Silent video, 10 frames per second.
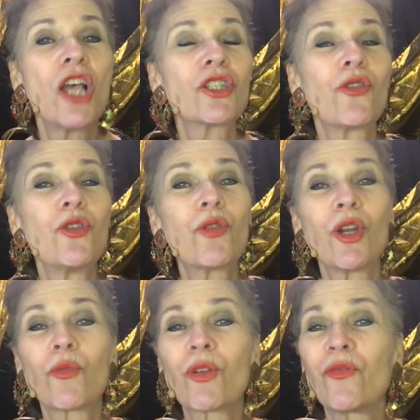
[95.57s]
so you
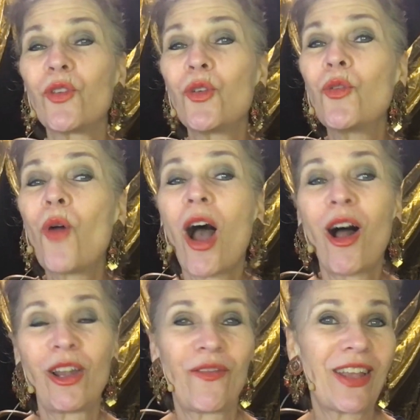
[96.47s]
can review
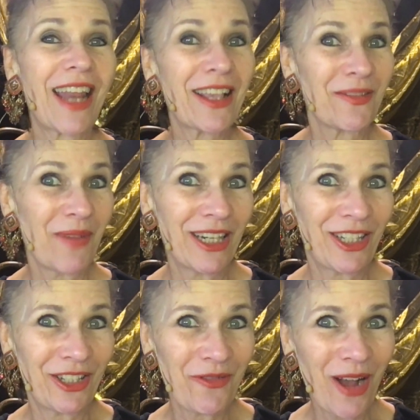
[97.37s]
all of it as much
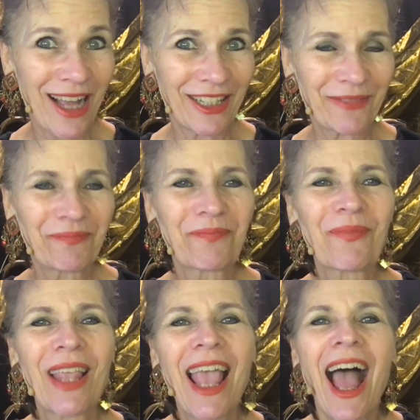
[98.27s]
as you want.
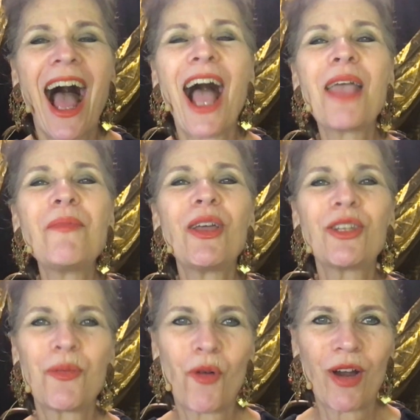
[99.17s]
I'm
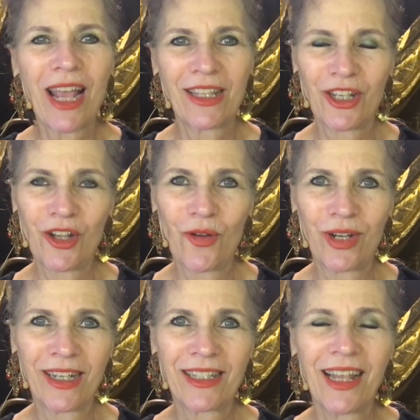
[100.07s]
Deborah
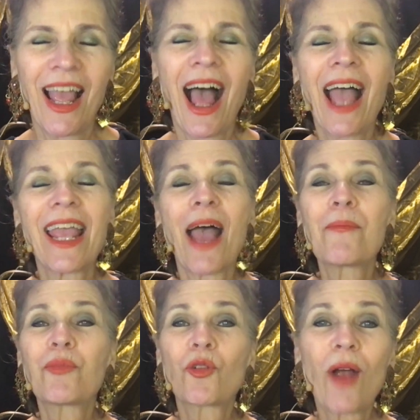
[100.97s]
Henson-Conant. I
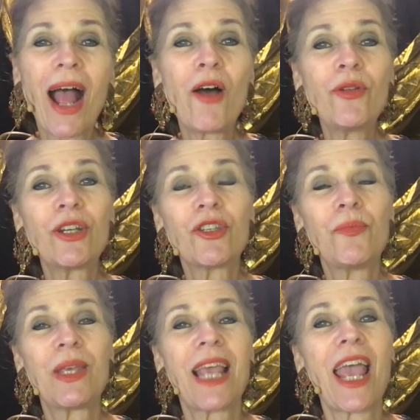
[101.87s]
am proud to
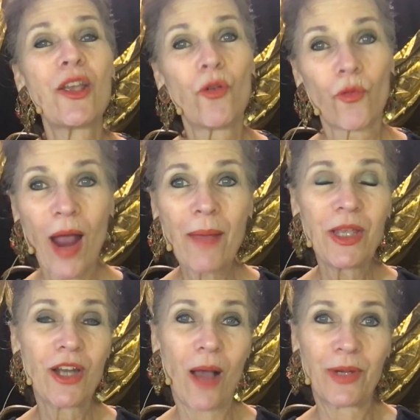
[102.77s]
be a
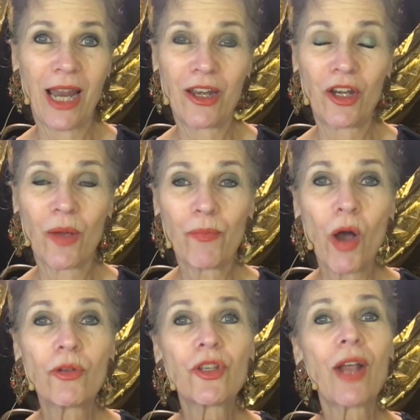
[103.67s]
Grammy-nominated
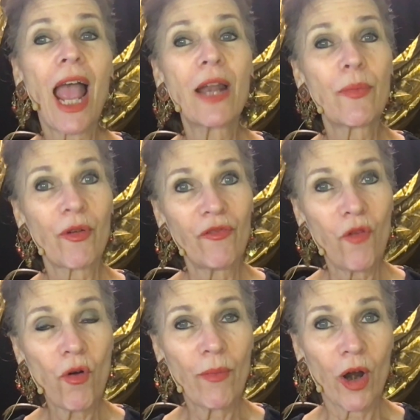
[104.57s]
composer and a
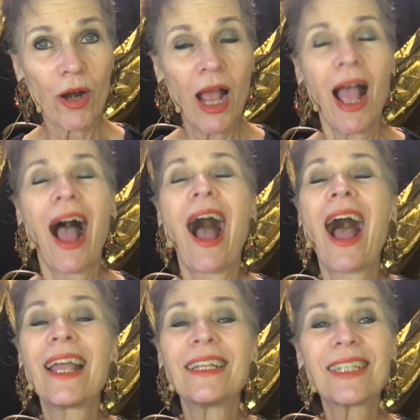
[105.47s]
performer.
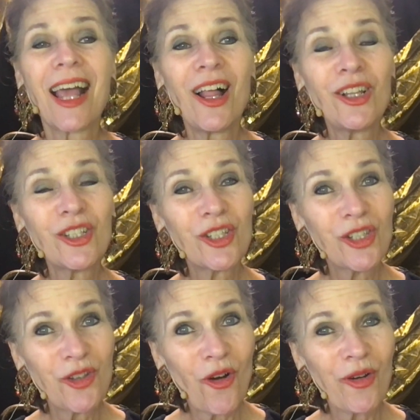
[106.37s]
I tell
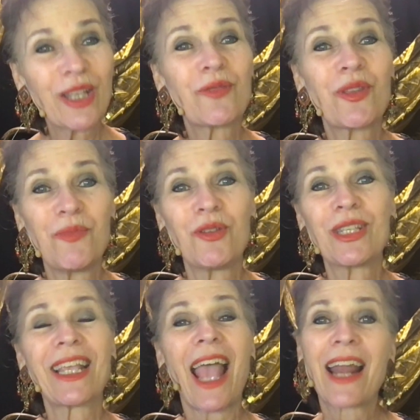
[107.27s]
stories with
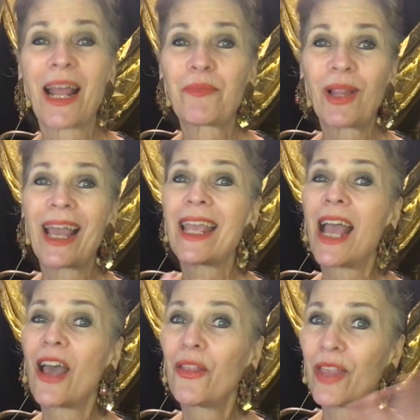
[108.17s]
music and I play
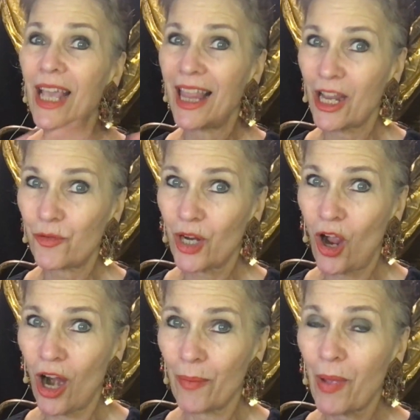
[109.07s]
the electric
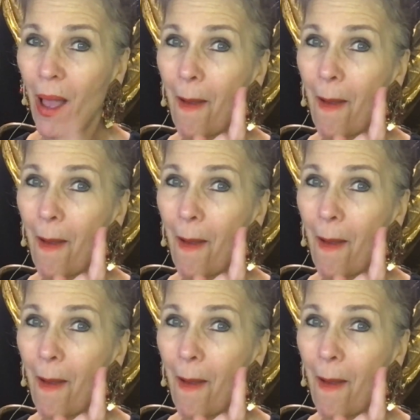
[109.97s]
harp.